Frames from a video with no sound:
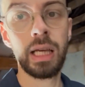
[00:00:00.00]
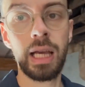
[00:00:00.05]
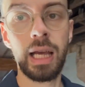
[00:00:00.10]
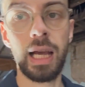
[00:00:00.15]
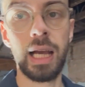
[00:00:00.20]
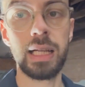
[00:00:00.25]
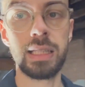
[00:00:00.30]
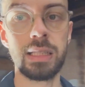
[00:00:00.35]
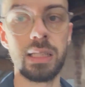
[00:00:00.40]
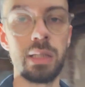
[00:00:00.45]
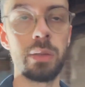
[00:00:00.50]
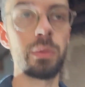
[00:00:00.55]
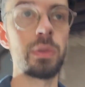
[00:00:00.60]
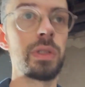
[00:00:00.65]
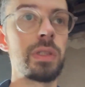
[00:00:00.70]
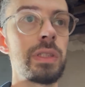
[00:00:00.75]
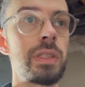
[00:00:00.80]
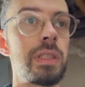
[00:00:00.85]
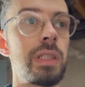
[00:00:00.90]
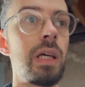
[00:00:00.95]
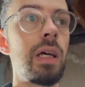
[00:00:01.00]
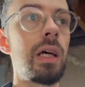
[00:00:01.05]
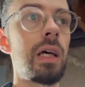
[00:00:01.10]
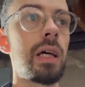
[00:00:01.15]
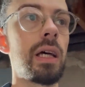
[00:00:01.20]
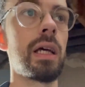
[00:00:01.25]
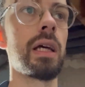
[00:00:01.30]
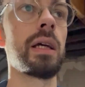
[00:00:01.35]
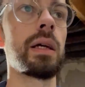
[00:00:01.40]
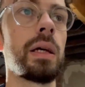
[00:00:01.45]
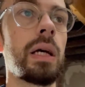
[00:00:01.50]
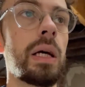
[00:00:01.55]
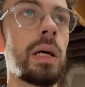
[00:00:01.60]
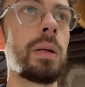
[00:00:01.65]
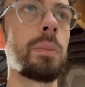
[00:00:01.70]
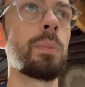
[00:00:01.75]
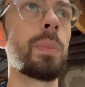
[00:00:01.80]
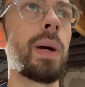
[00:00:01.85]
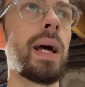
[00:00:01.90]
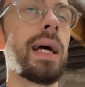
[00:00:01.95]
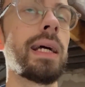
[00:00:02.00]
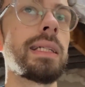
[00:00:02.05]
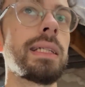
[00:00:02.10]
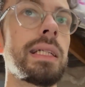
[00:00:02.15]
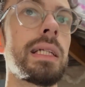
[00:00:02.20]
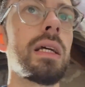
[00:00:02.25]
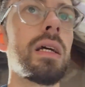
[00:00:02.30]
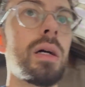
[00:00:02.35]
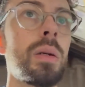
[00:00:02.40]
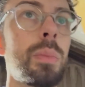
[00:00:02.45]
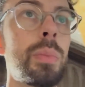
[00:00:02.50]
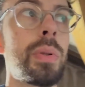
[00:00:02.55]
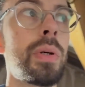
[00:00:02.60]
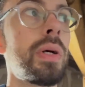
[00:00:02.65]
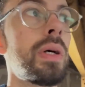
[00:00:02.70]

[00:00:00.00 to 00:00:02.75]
as I was padding up